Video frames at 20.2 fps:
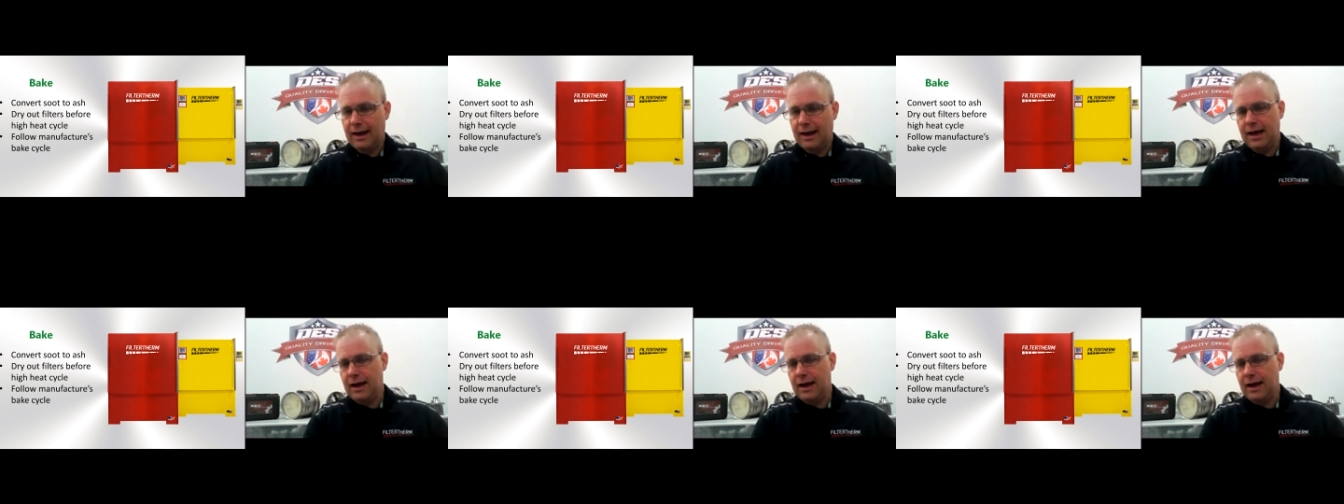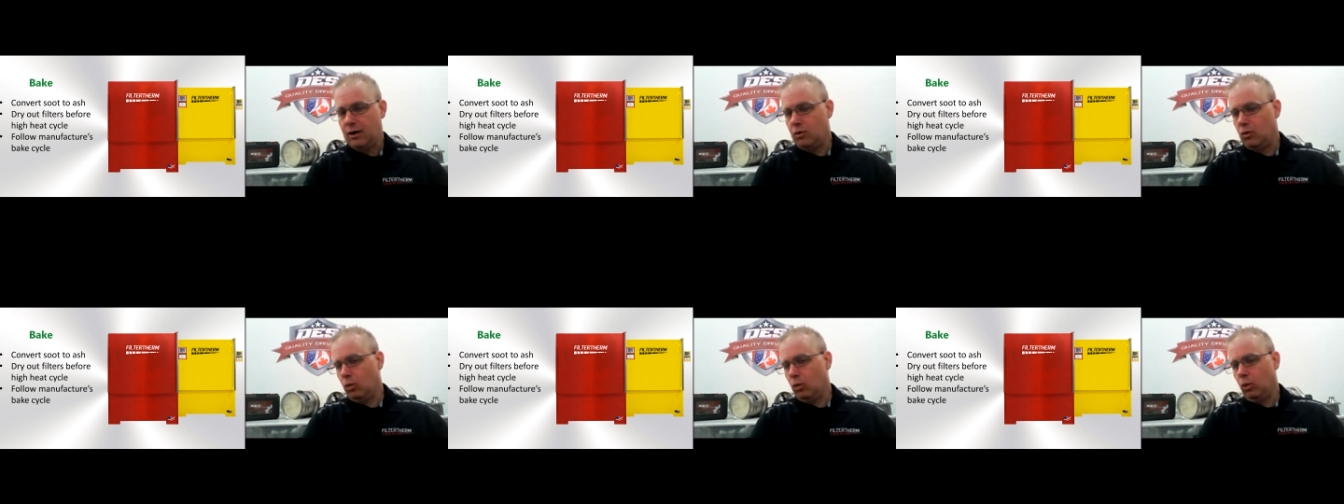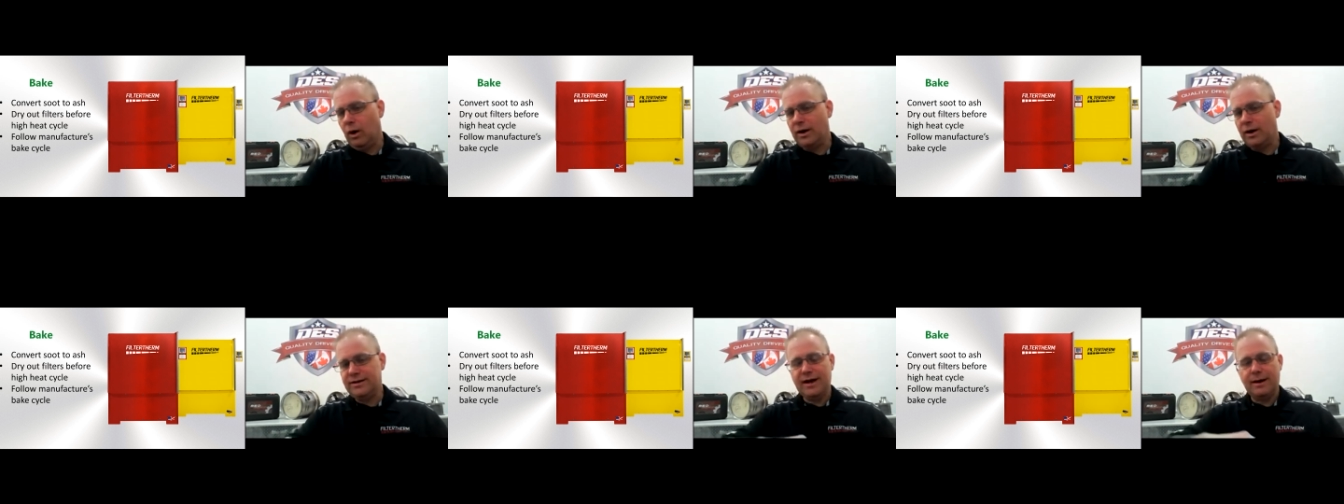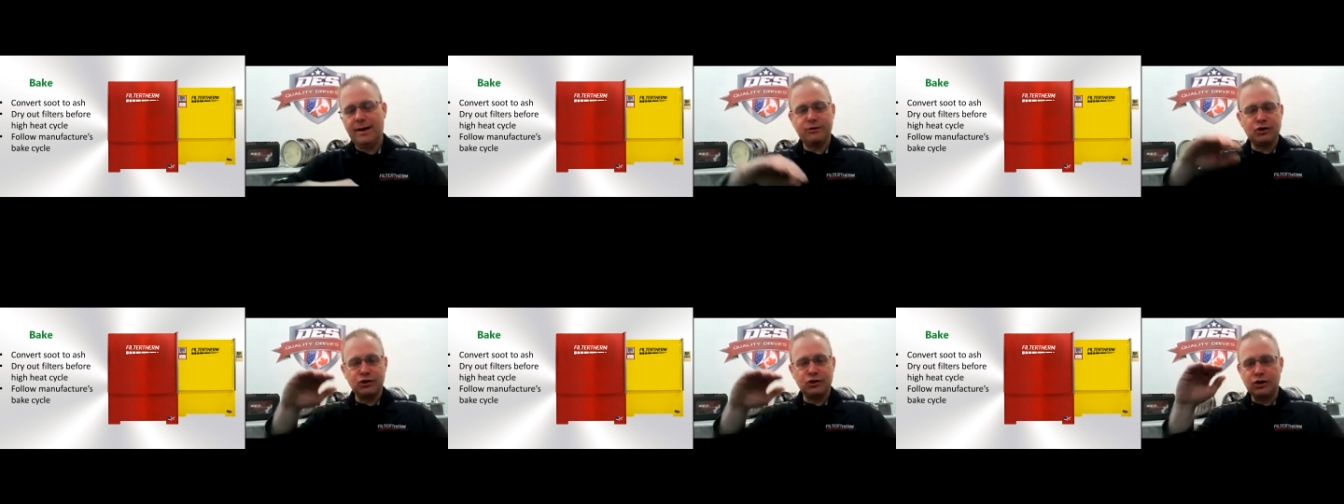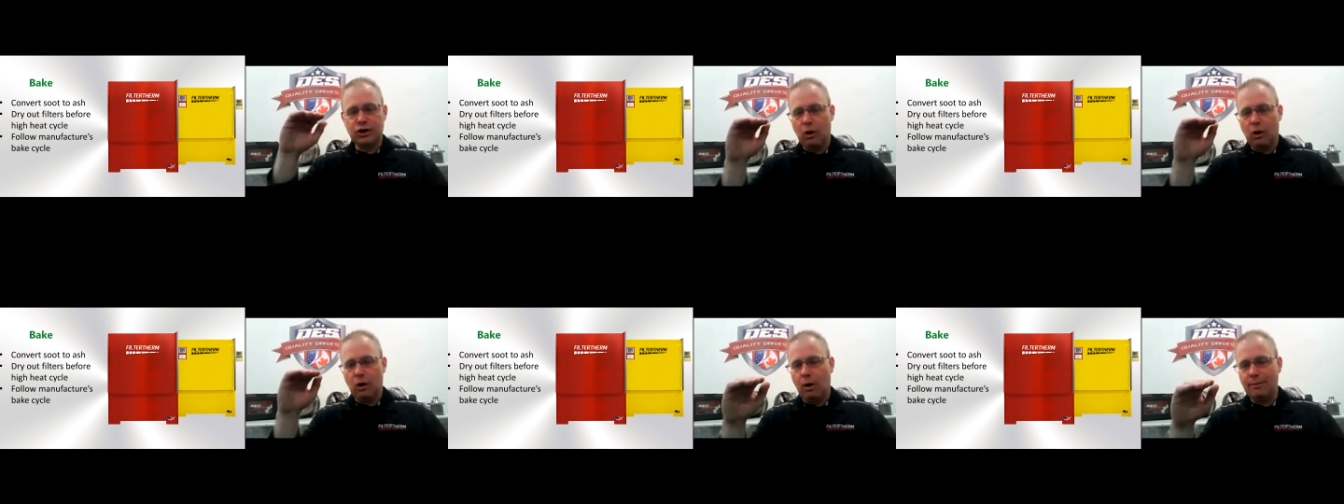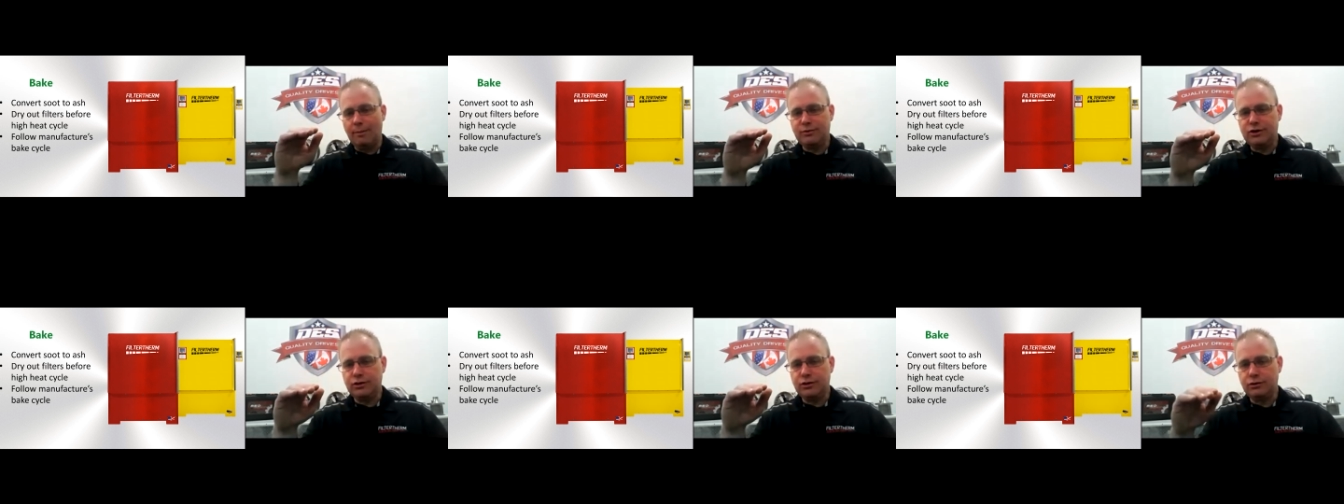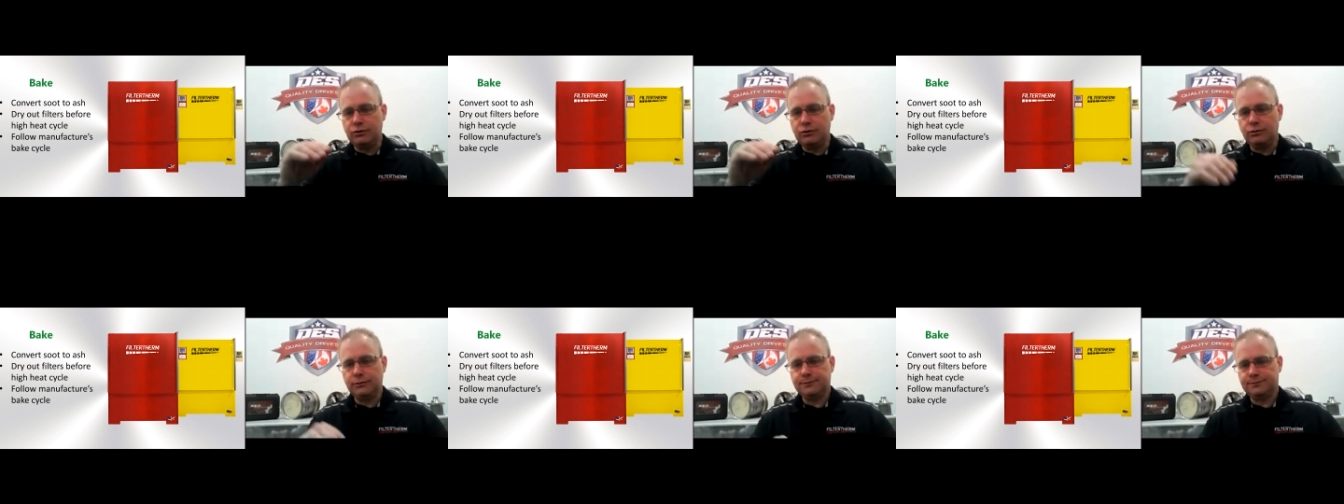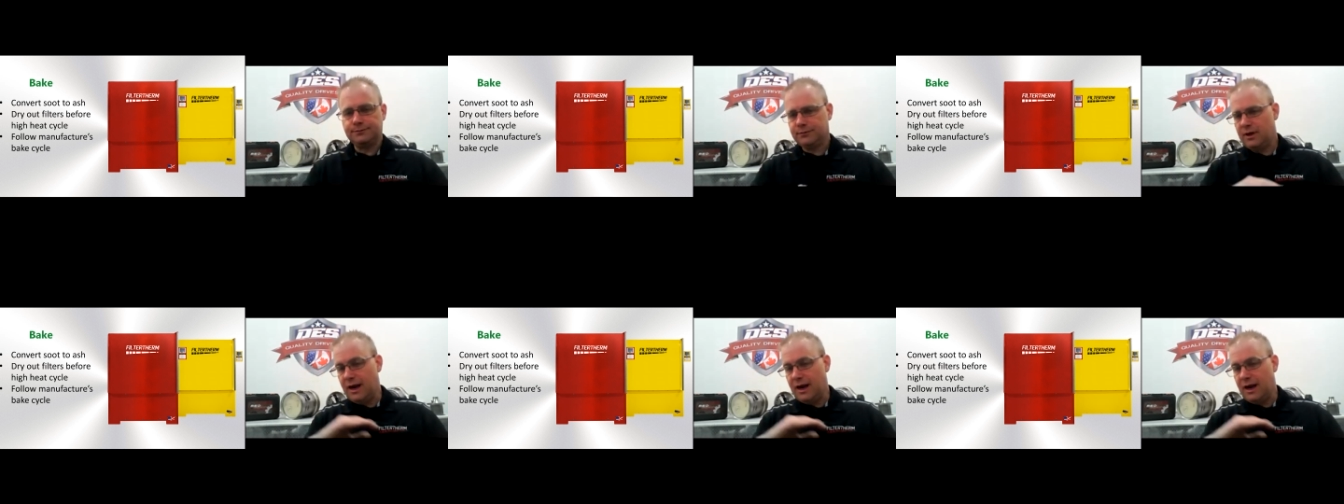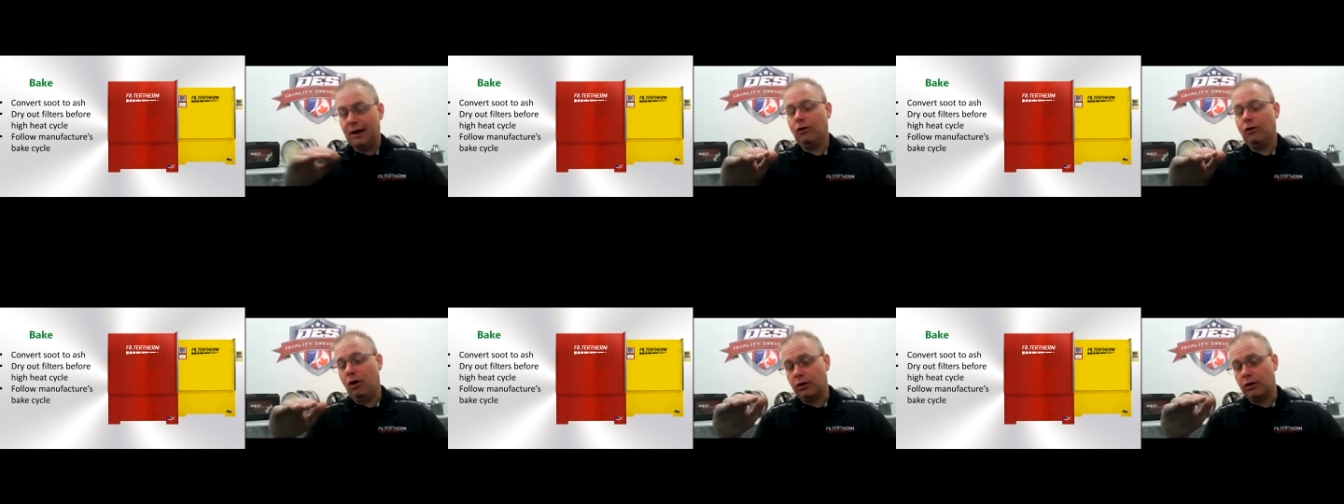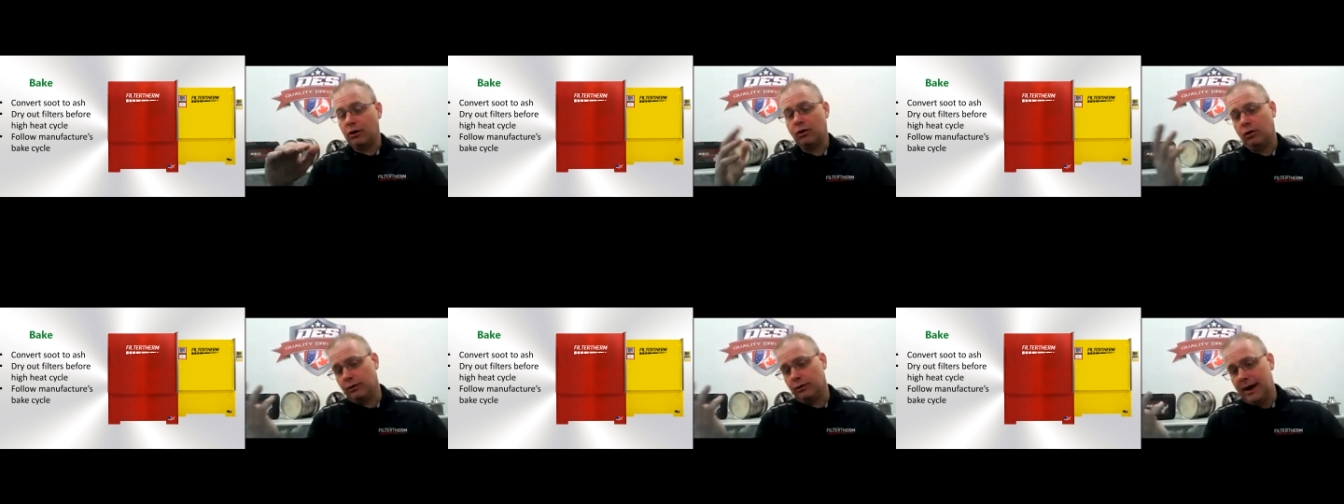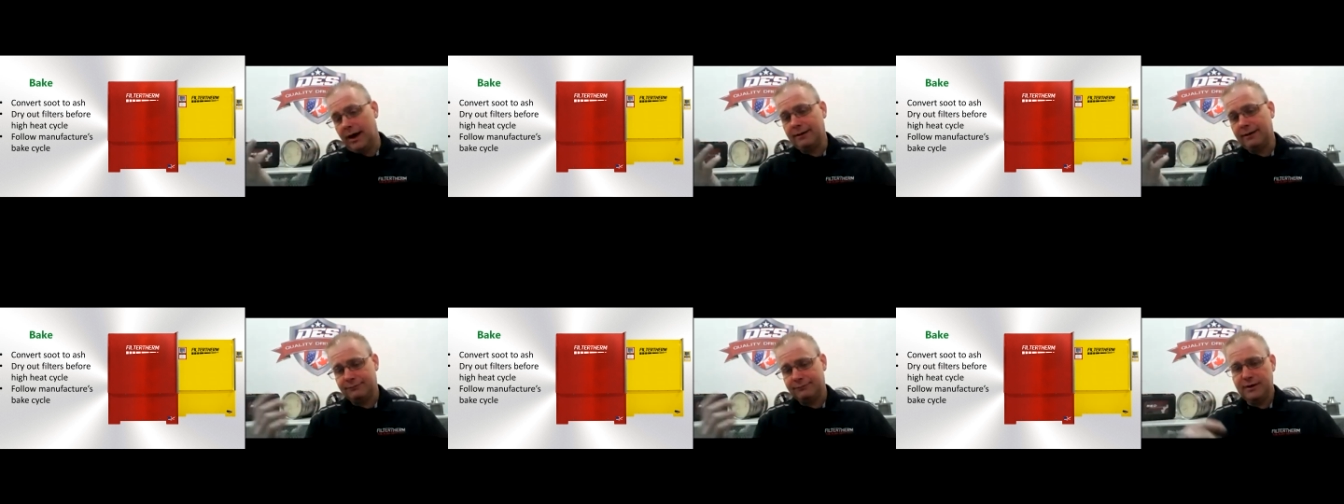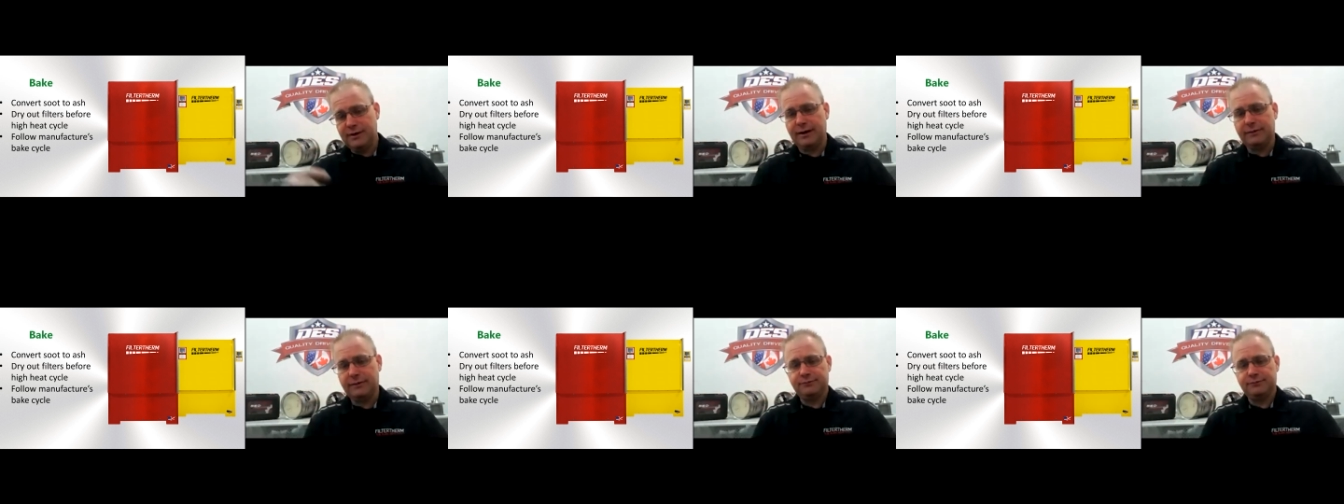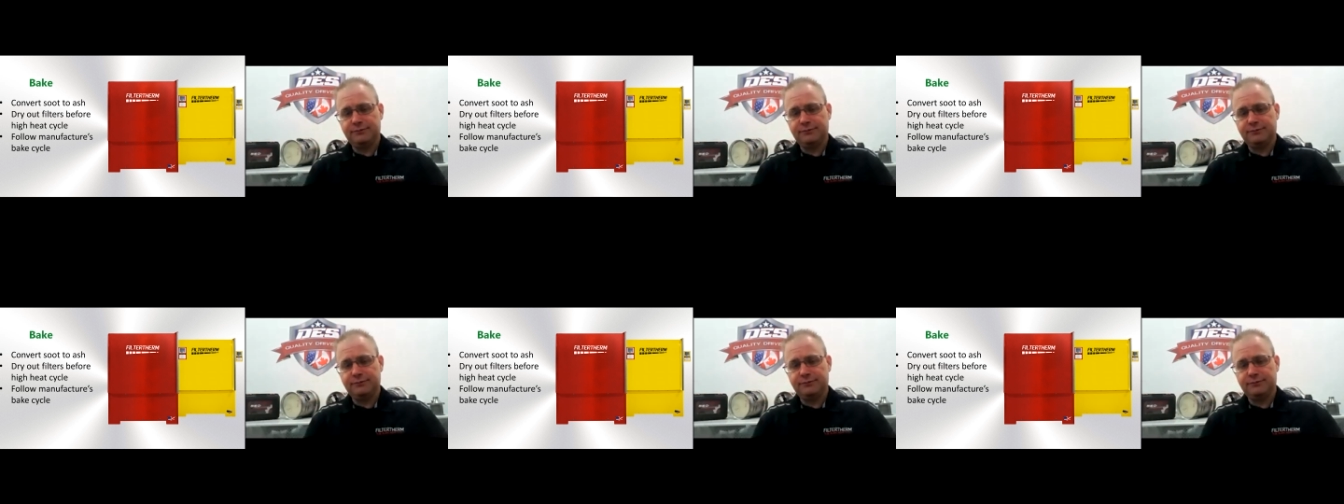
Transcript: and what temperature to go up to, and how long to hold that. Yeah.